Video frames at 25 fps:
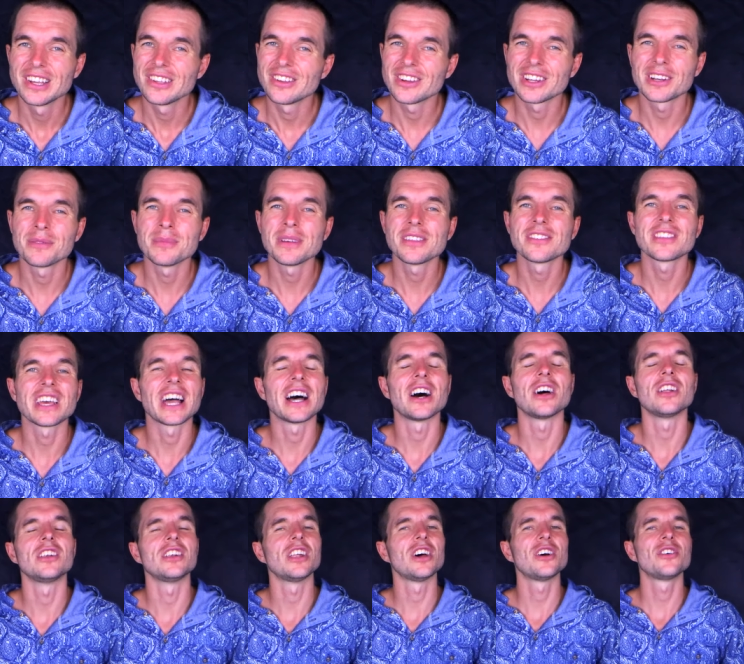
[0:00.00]
you're going to miss out
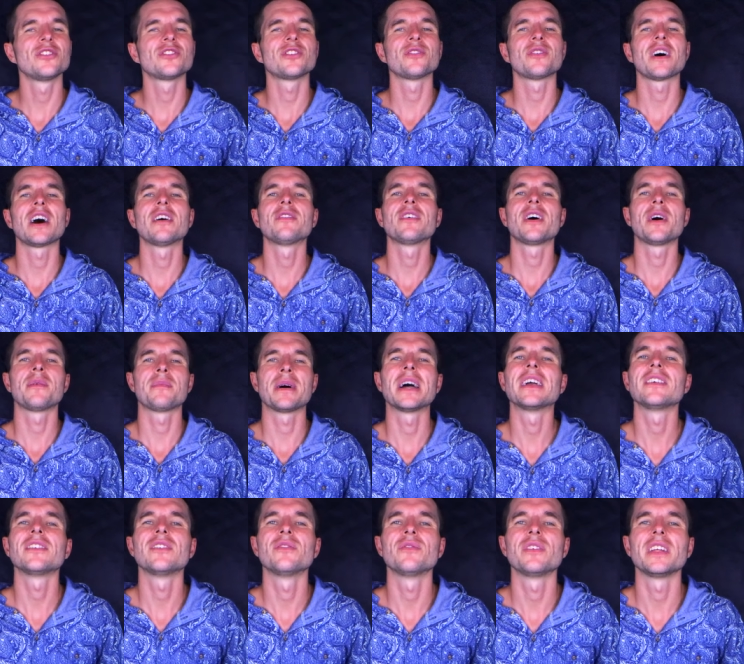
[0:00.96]
on loads of other
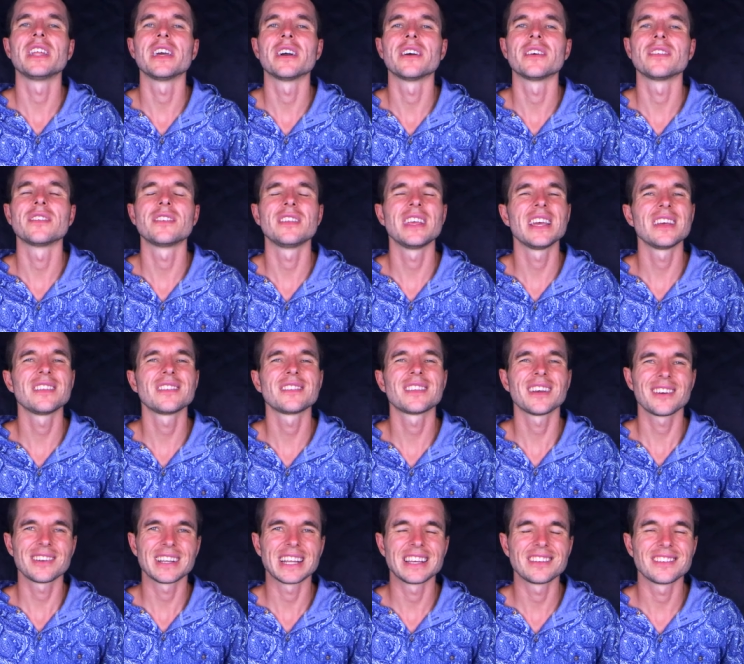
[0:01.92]
amazing videos. Yes,
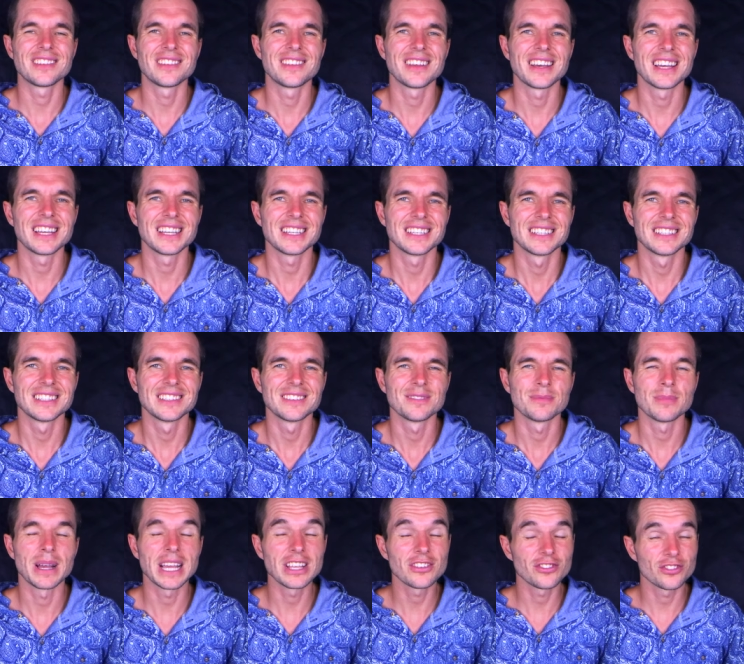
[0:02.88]
don't hesitate.
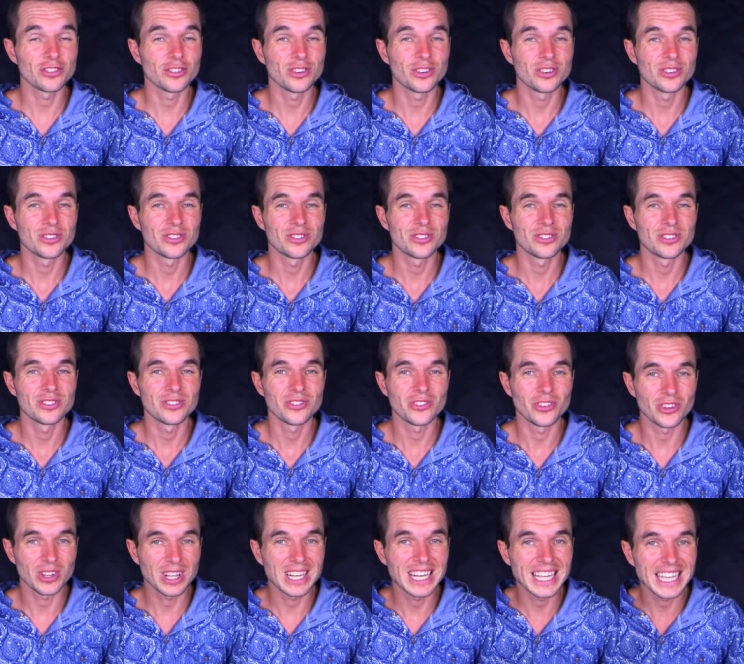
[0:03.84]
Make sure
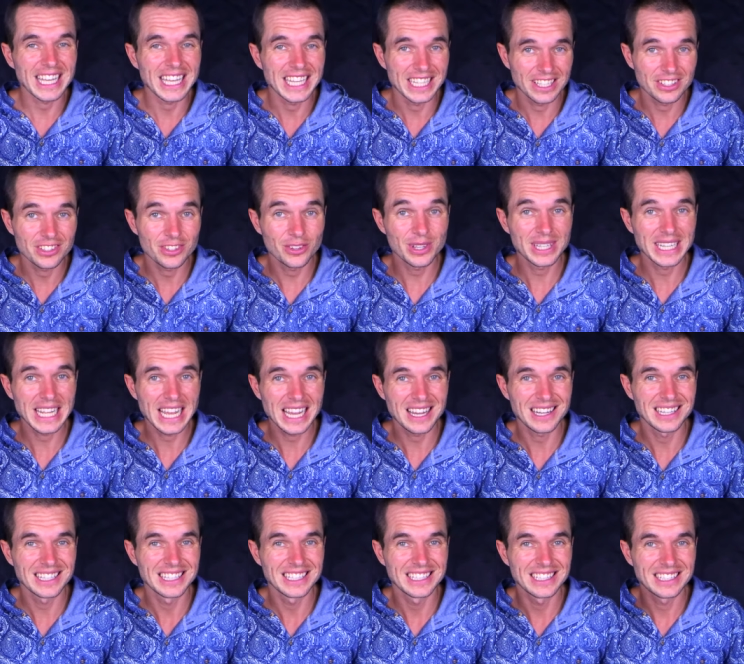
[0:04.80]
you click it. Do it now.
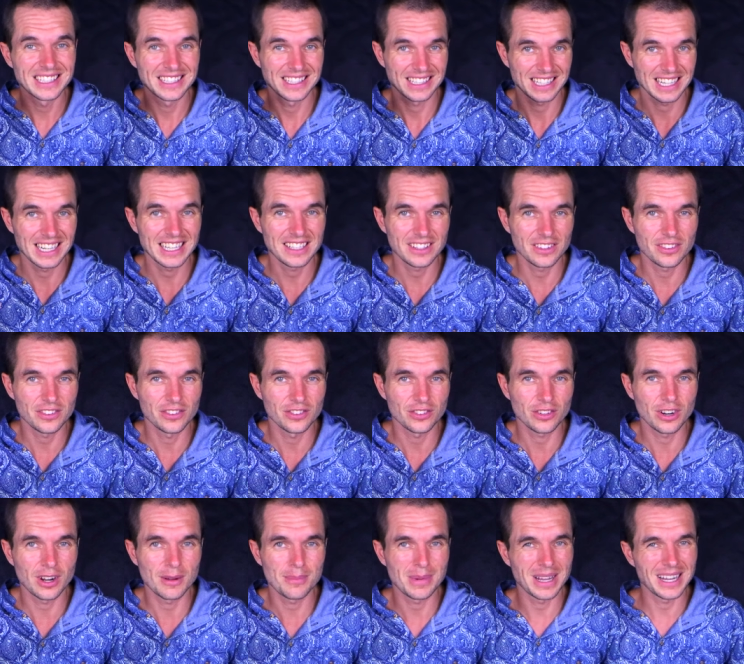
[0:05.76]
Click the
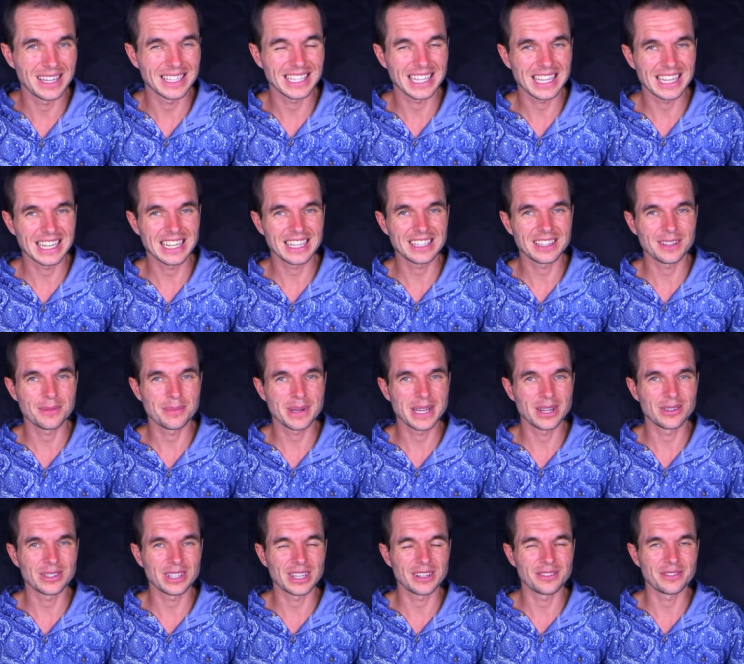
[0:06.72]
subscribe button. Click the
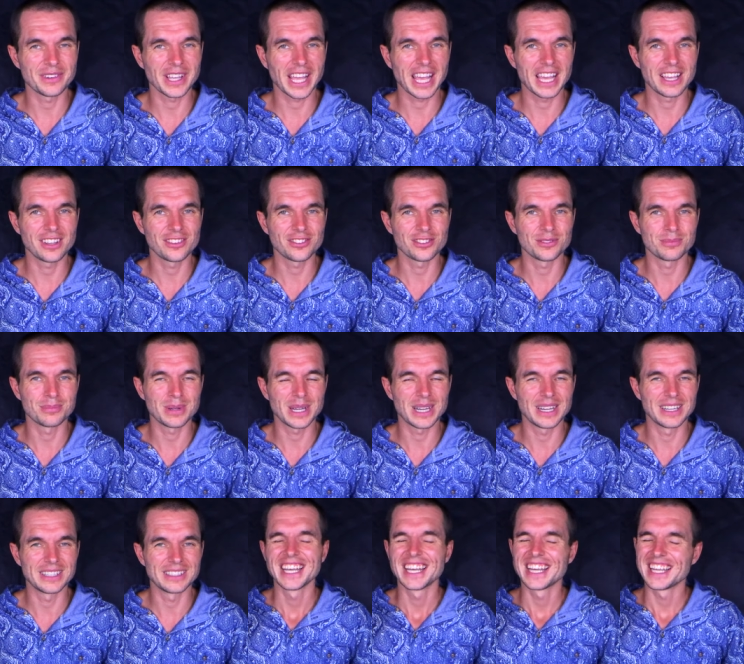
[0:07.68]
bell notification
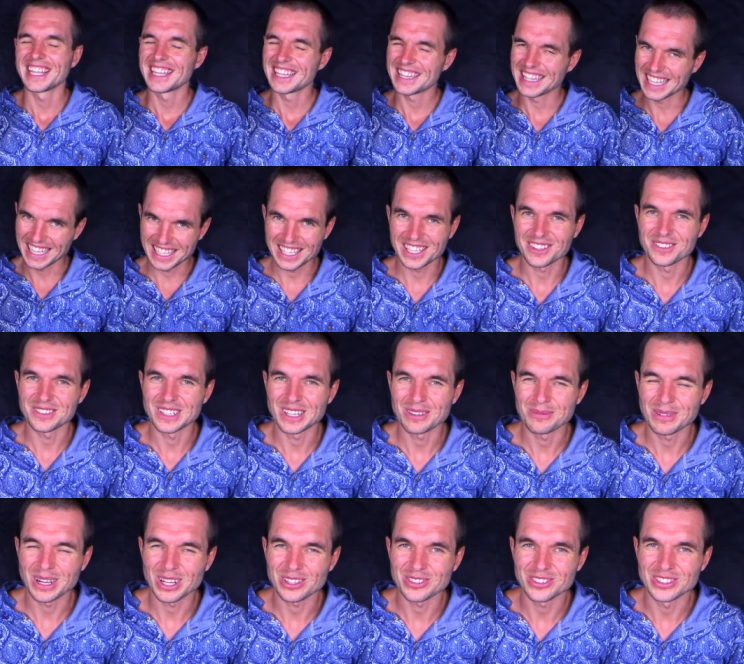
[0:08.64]
button. Thank you very
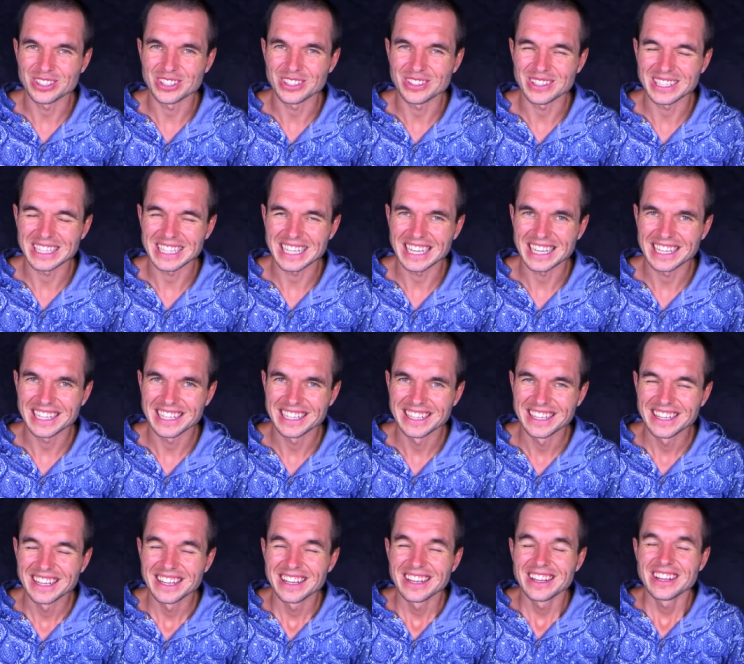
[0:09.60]
much for doing
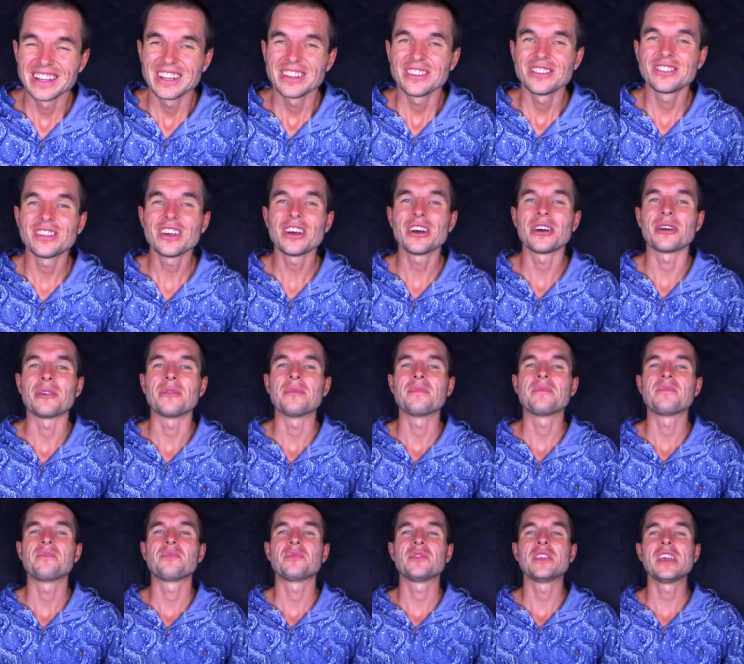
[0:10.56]
that. So,
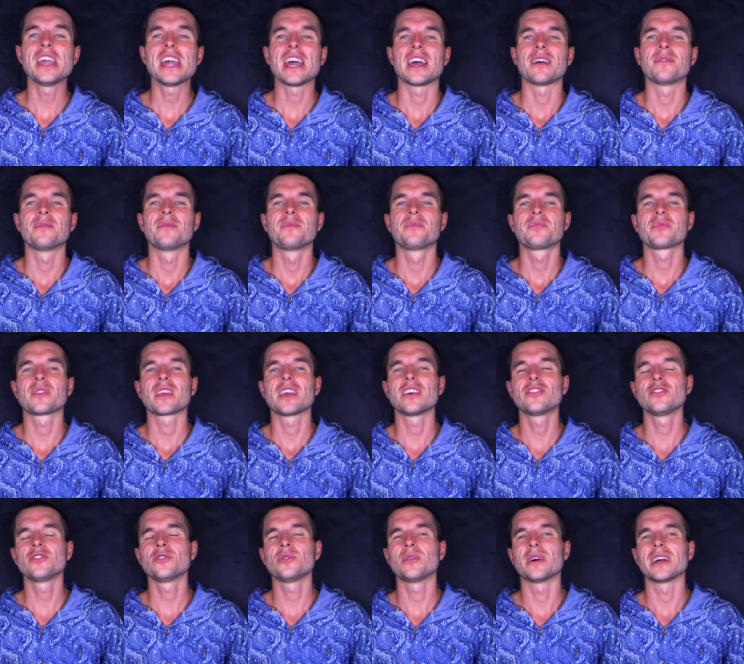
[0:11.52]
yeah,
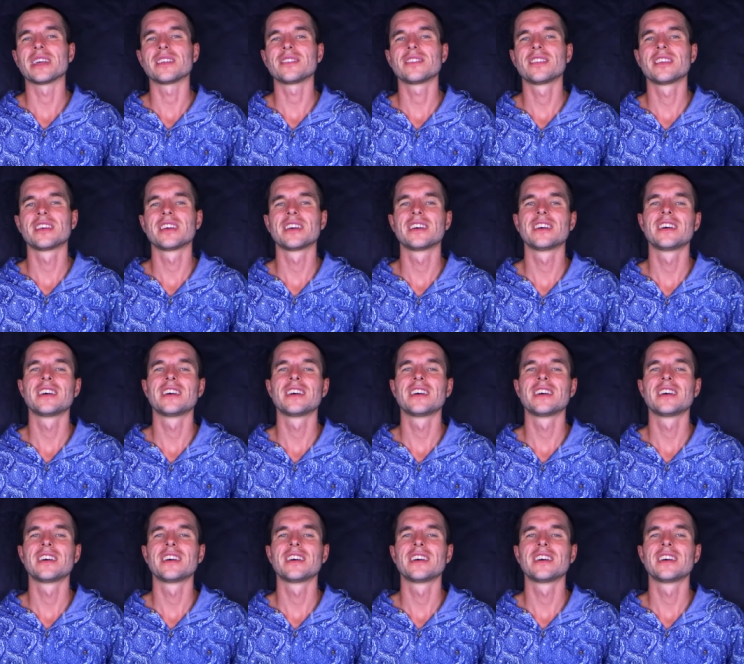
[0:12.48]
as always,